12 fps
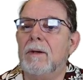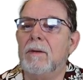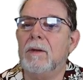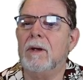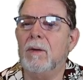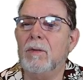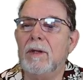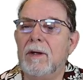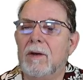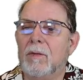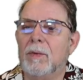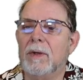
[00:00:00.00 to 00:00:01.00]
Can only
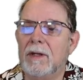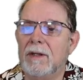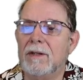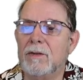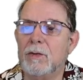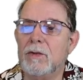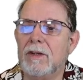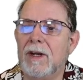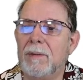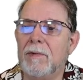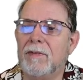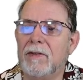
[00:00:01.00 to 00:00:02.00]
hope. True
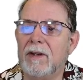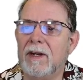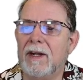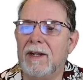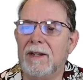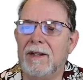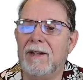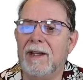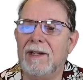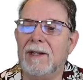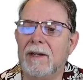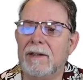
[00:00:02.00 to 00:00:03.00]
statement for today.
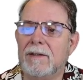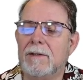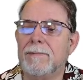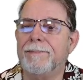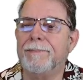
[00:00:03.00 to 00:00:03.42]
Headlines.